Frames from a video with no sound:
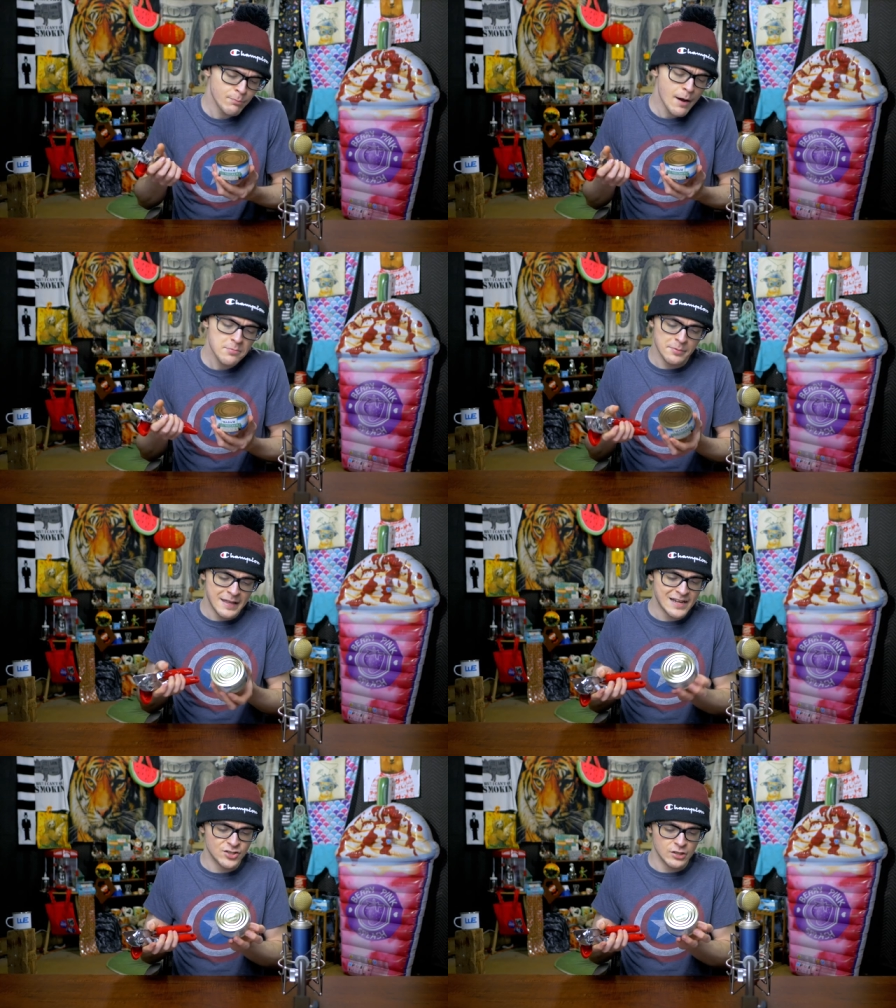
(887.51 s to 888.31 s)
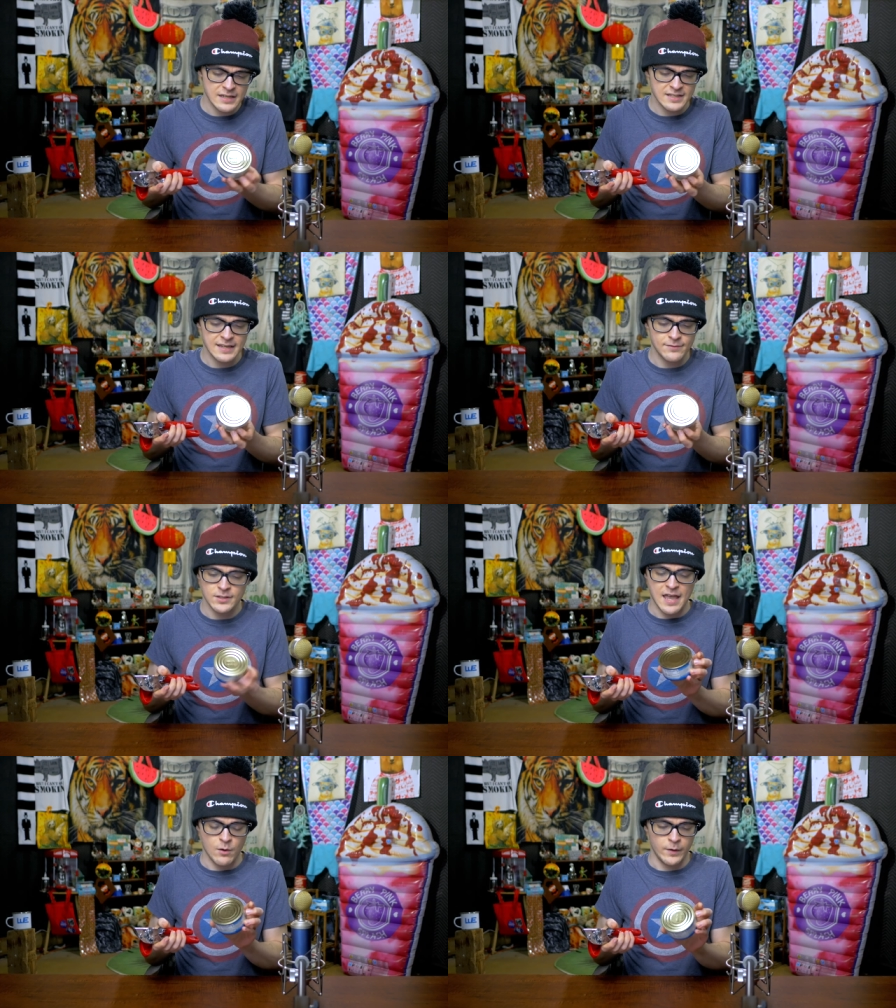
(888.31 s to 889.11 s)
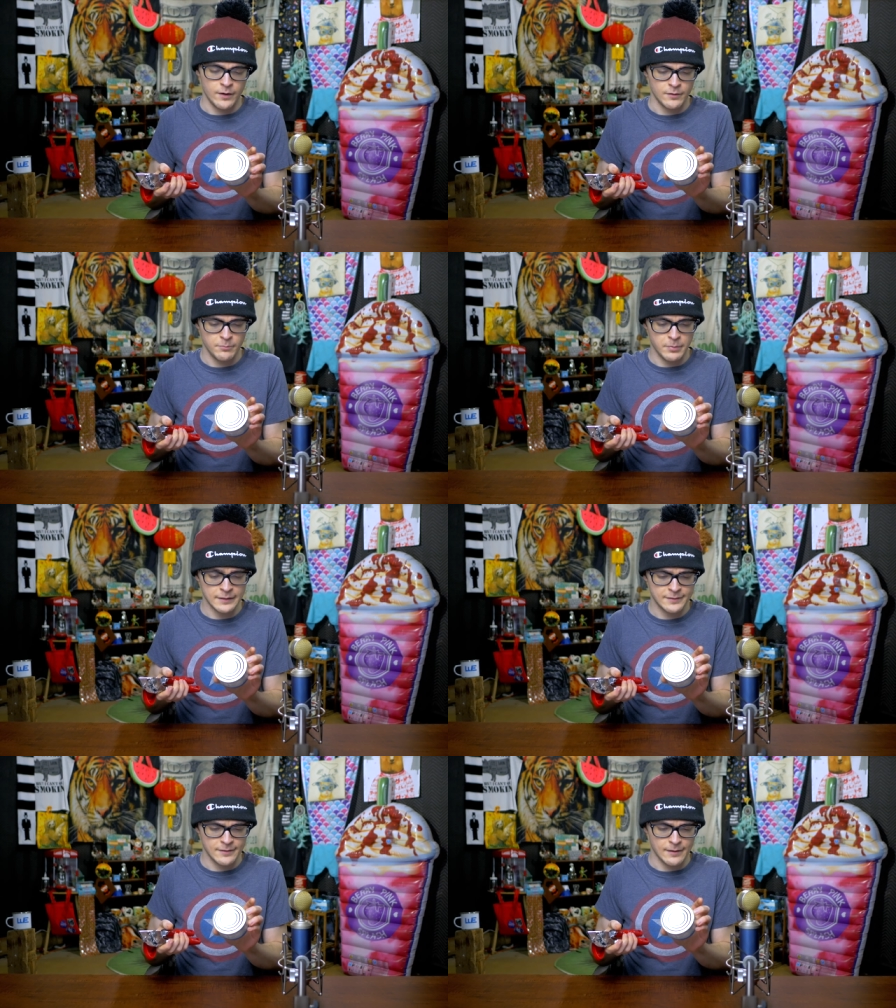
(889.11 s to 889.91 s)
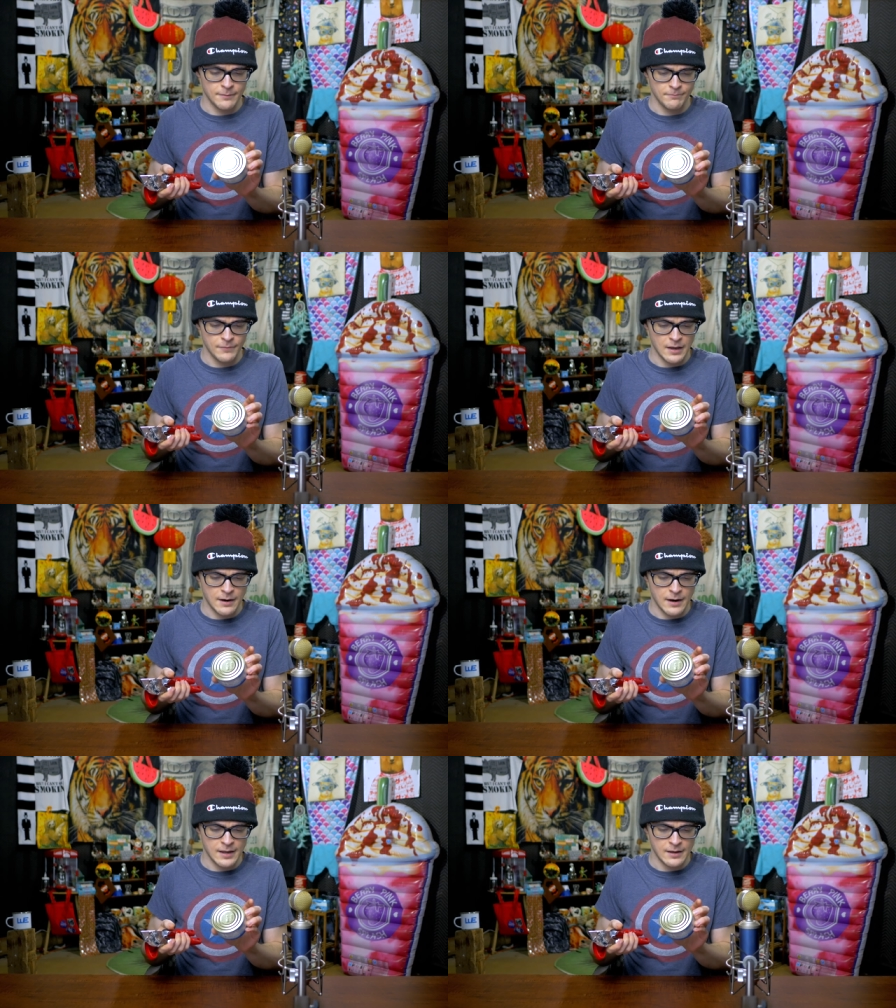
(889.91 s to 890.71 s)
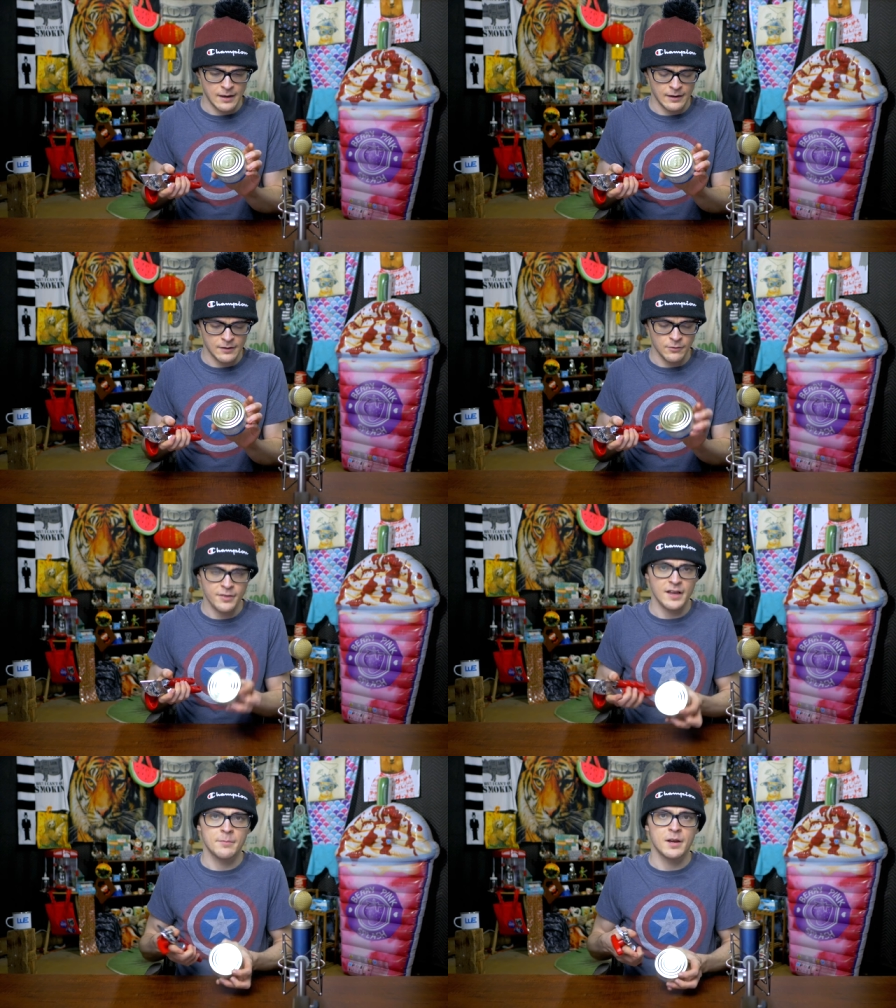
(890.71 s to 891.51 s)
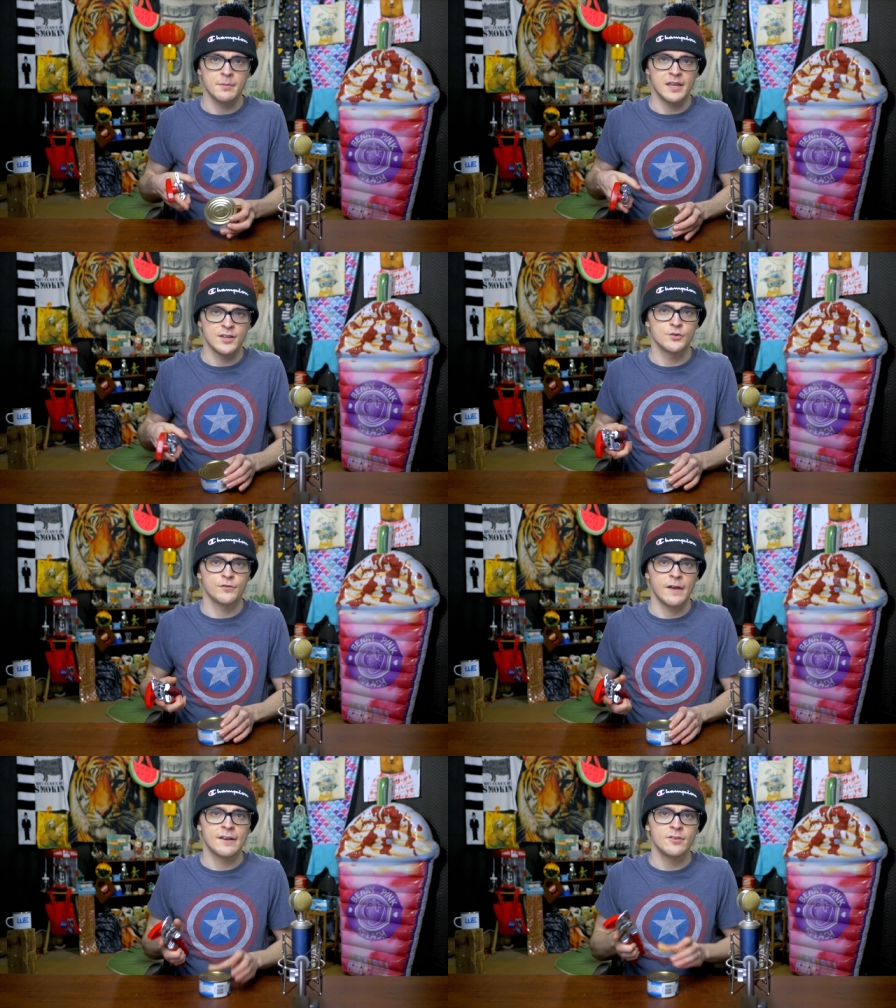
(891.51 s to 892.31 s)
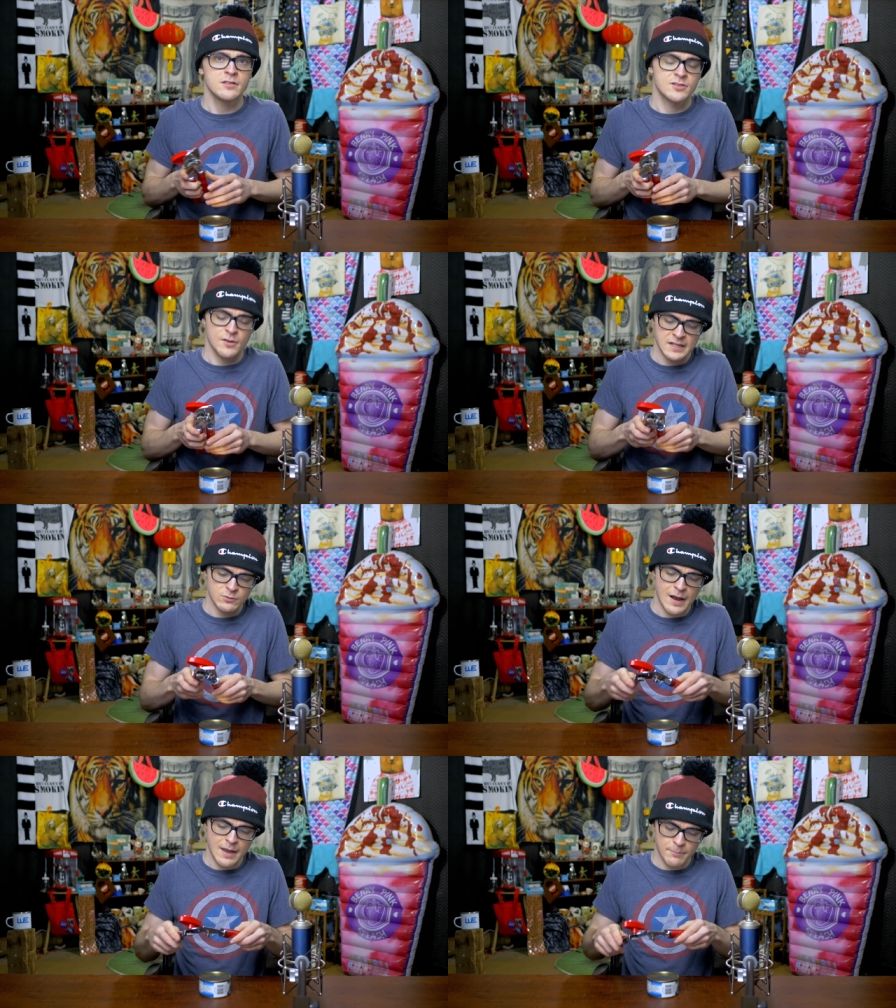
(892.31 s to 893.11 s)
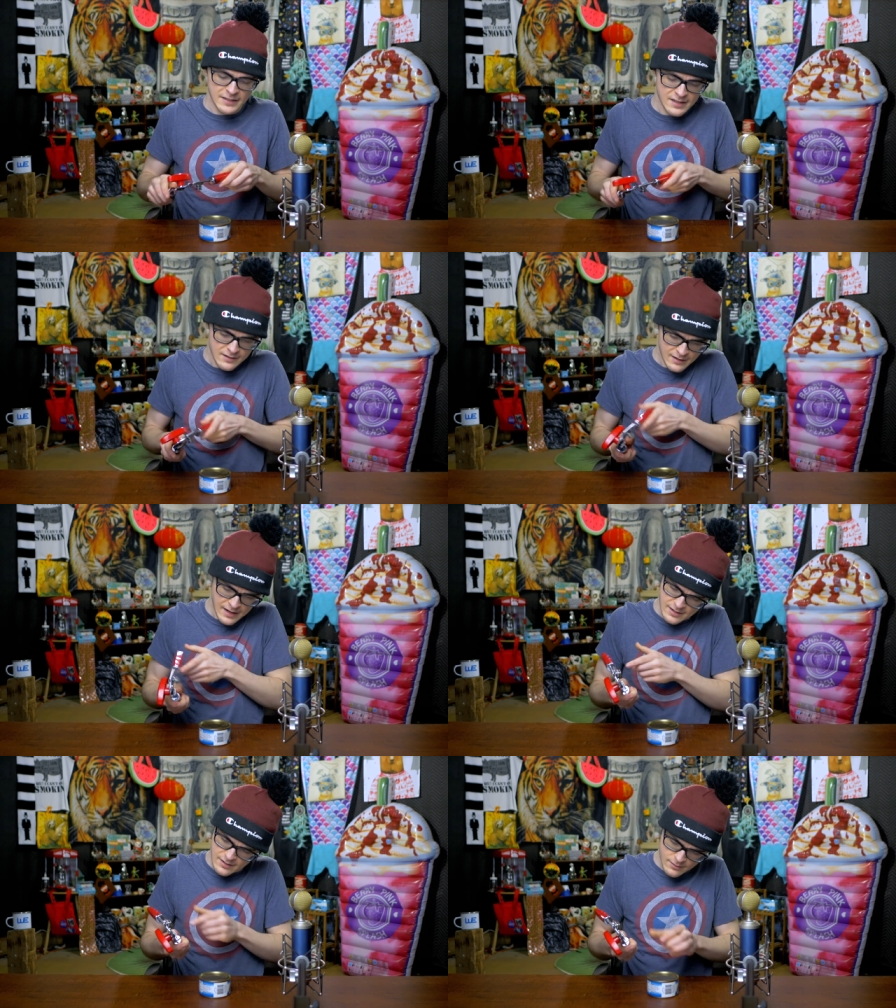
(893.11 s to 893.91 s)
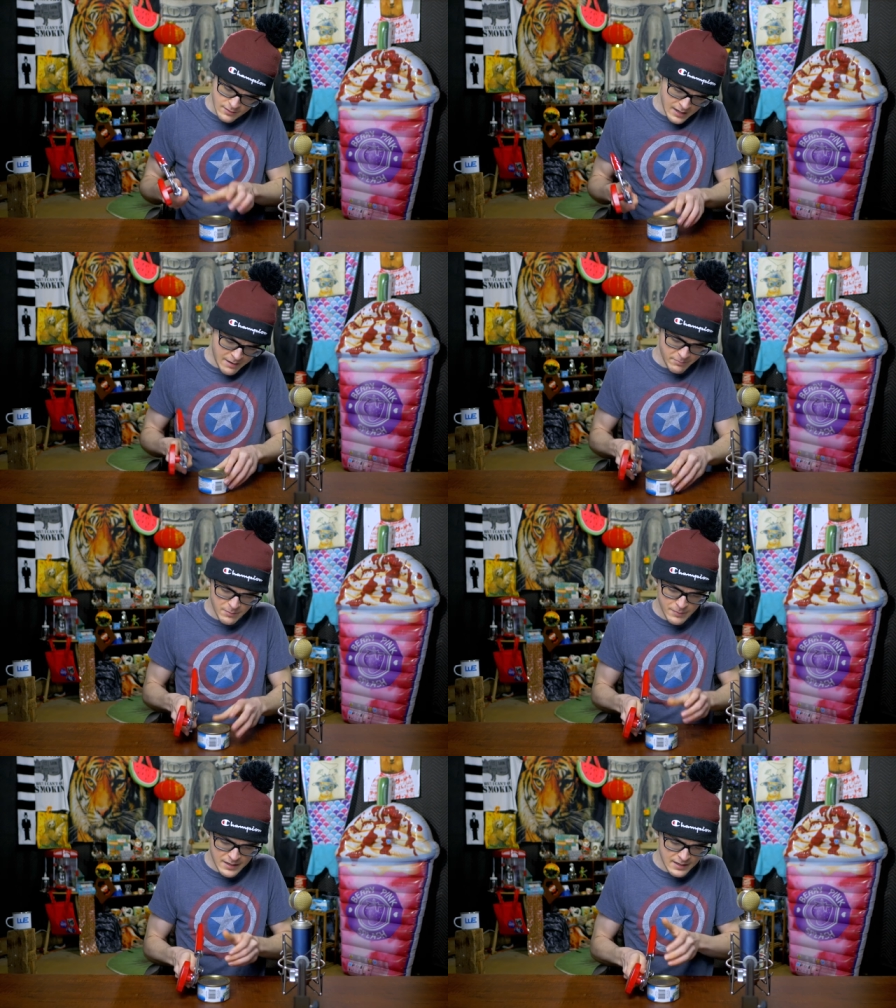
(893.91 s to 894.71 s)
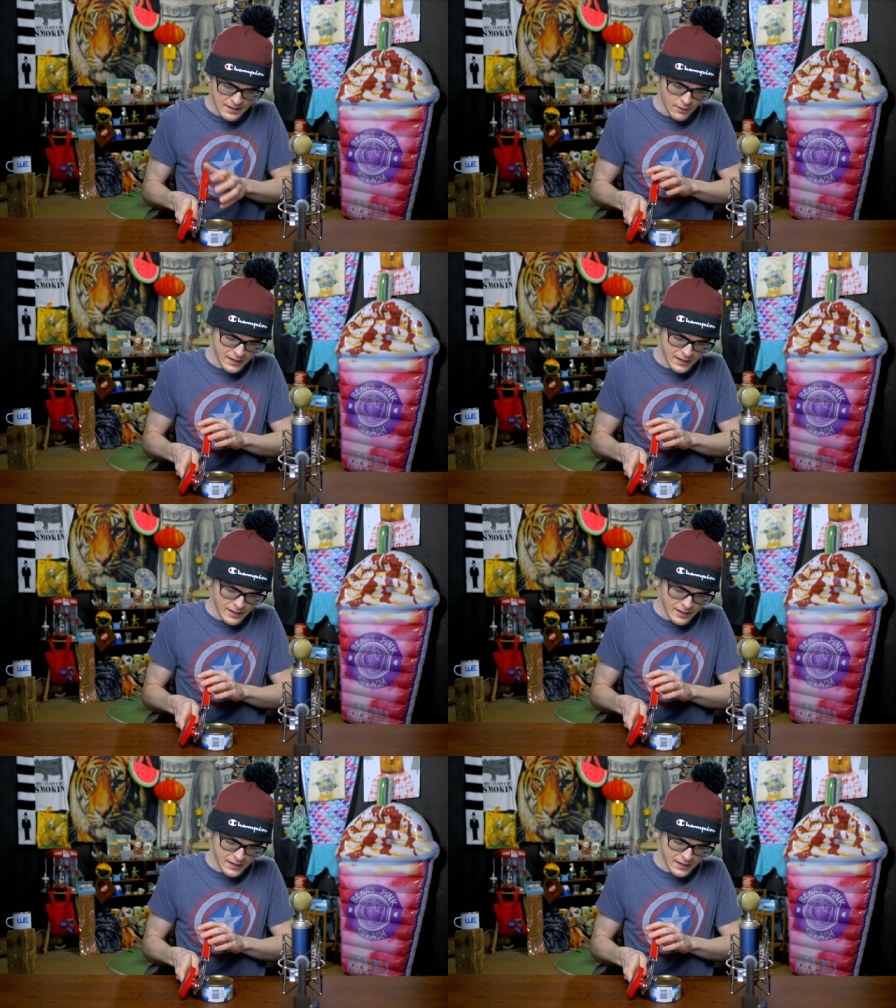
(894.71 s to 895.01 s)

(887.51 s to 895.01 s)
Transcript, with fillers: probably actually isn't even that weird, but I don't think I'm going to be a huge fan of it, so that's why I picked it, and then it happened to be in our